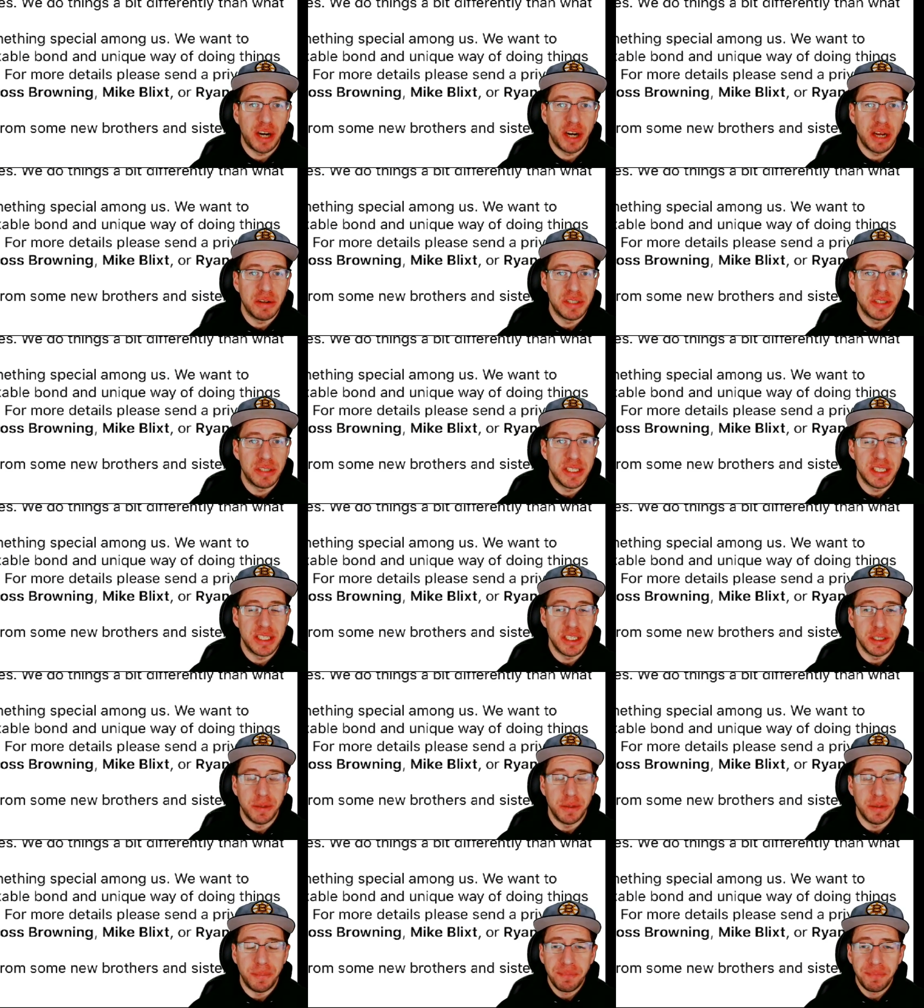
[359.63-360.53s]
houses
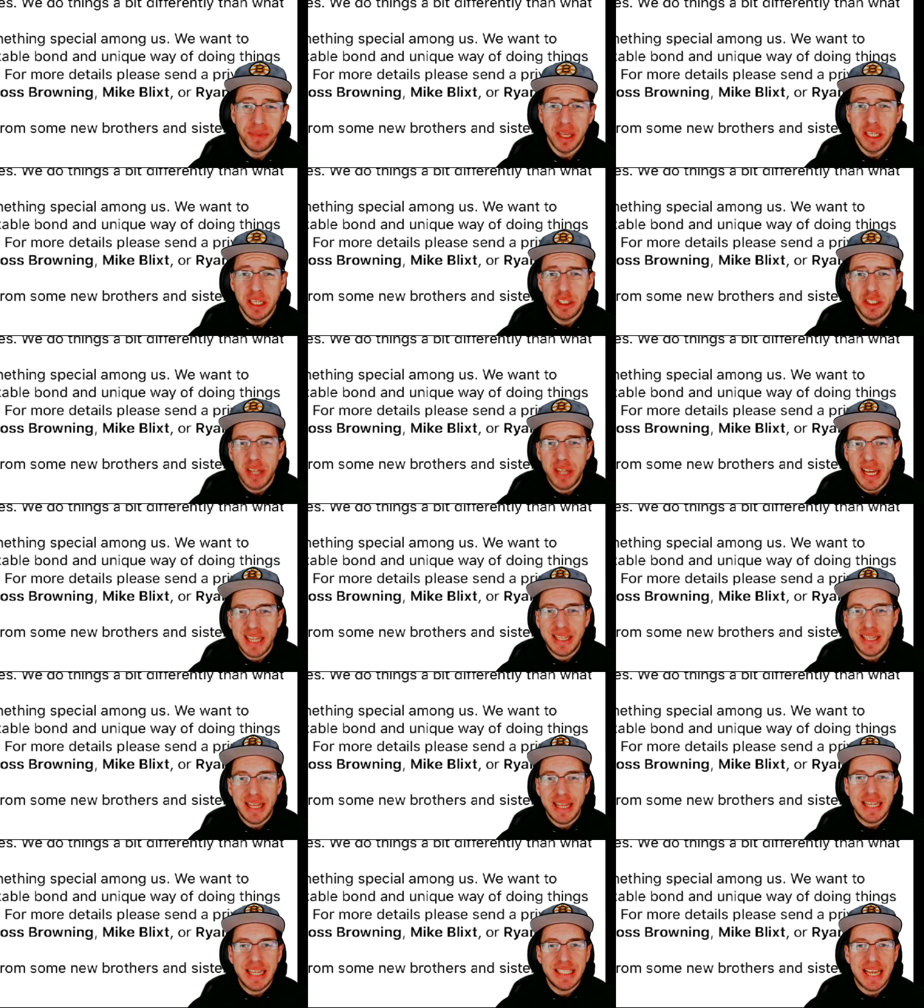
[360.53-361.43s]
do. So
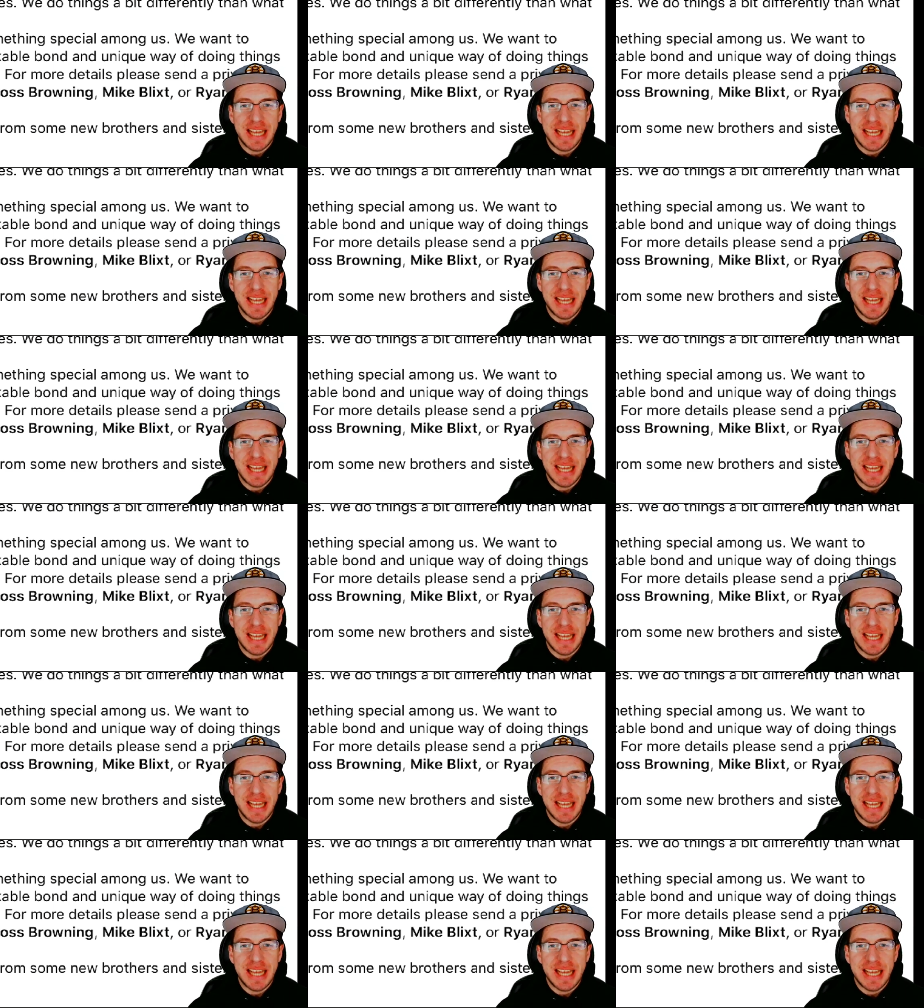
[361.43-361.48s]
that's